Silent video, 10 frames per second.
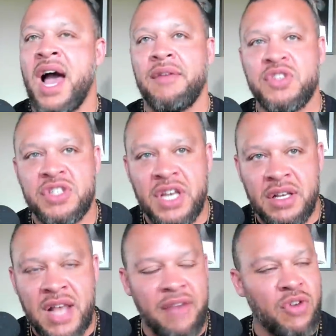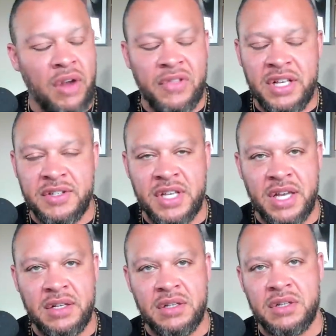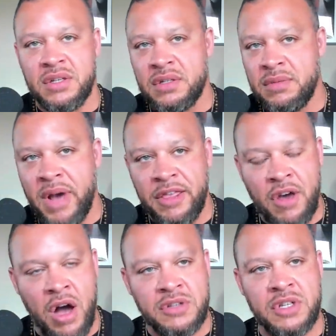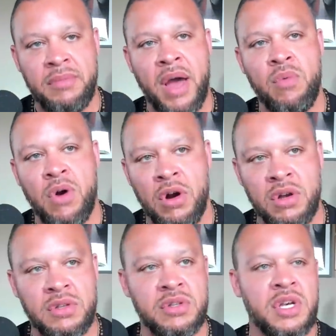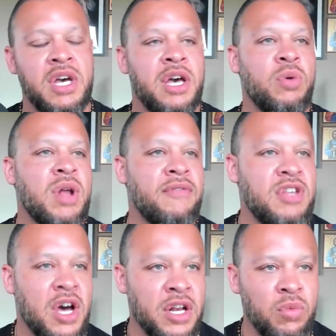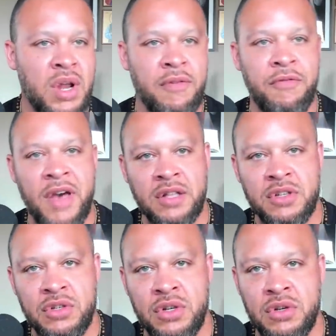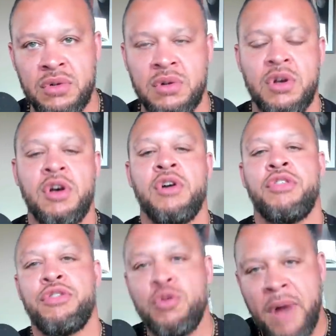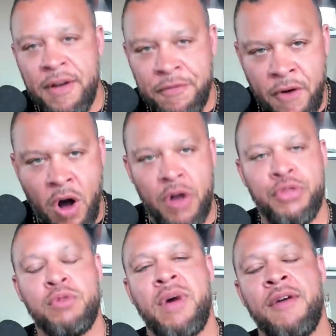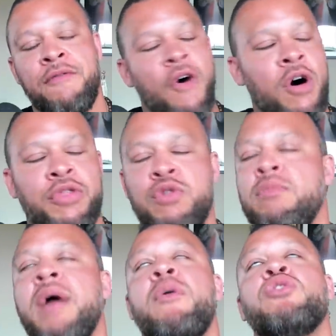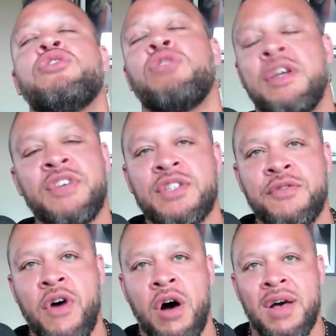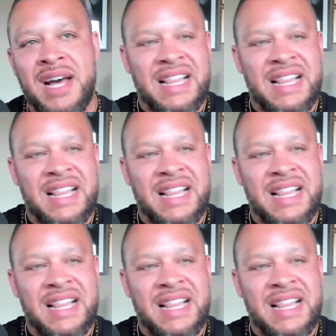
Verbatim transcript: I've sinned, I've gravely sinned, in my thoughts and in my words, and what I've done and what I've failed to do. through my fault, through my fault, through my most grievous fault.